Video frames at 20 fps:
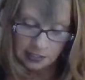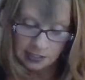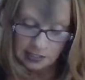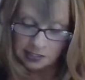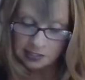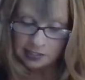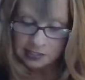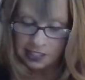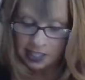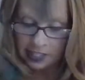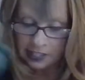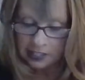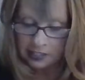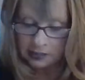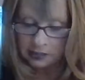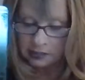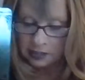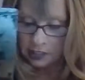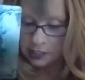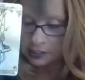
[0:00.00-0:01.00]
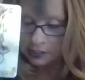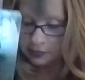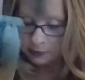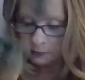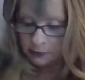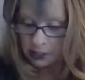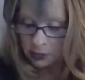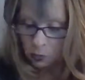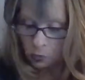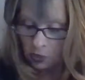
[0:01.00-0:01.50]
this is that
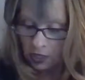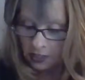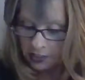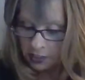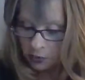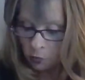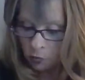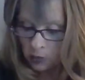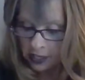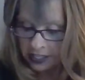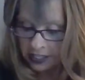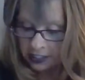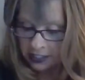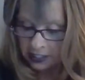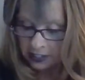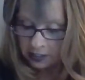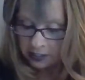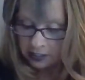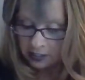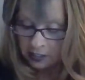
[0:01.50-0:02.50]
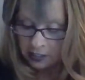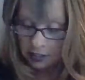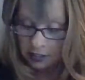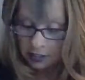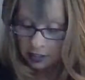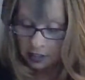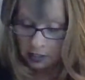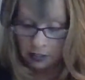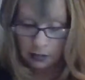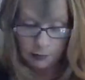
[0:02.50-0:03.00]
enlightenment. While they're waiting,
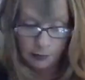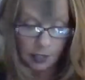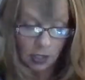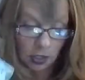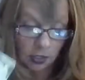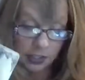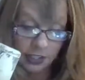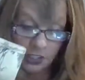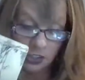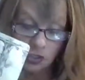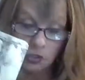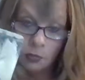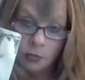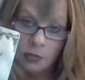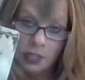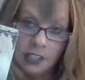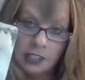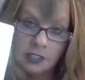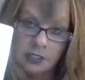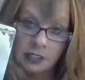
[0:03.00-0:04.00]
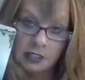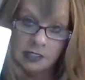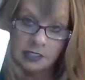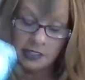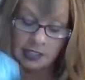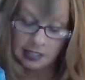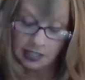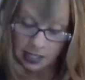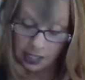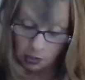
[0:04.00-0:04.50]
Archangel Michael
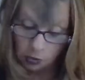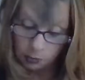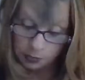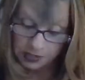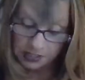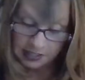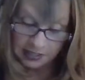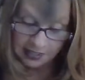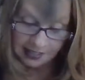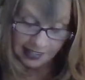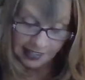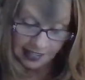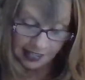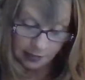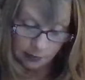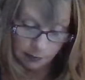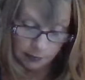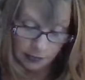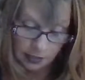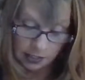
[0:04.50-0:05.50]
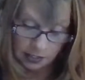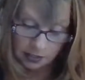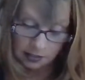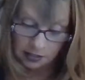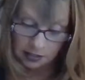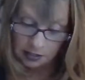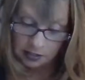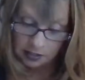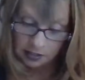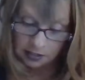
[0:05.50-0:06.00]
is helping them
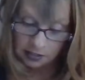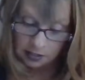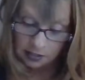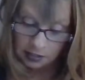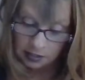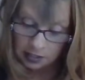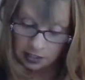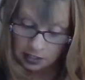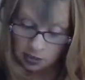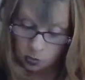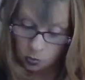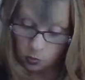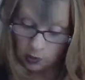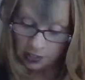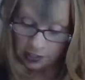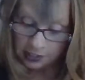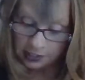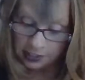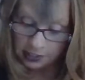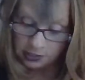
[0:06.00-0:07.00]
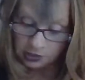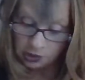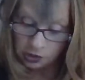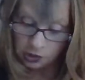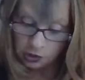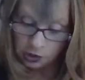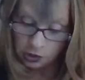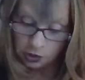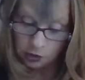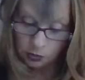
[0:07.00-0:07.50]
as well as
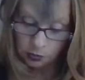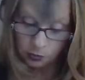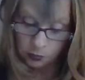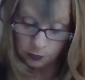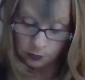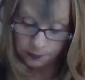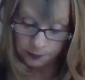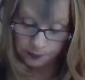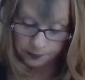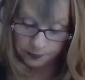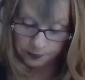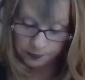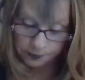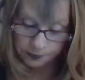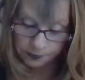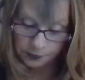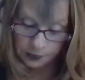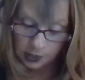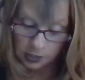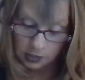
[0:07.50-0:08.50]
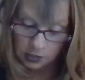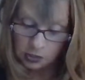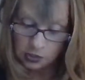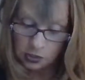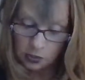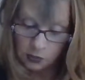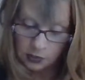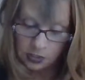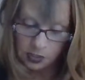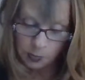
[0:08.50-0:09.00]
you.
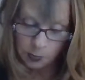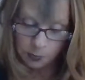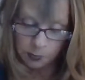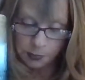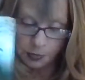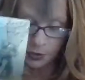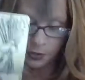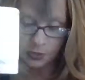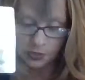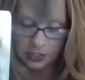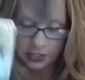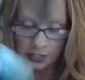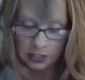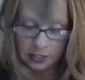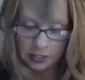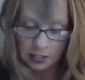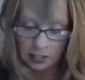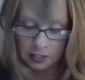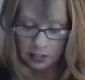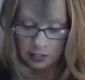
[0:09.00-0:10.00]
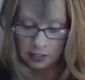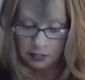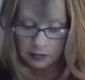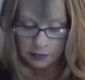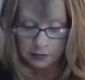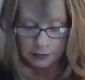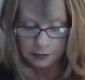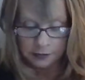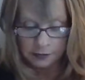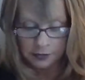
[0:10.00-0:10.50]
So this burden
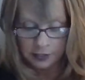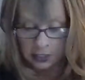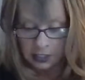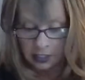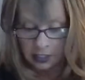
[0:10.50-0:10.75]
of,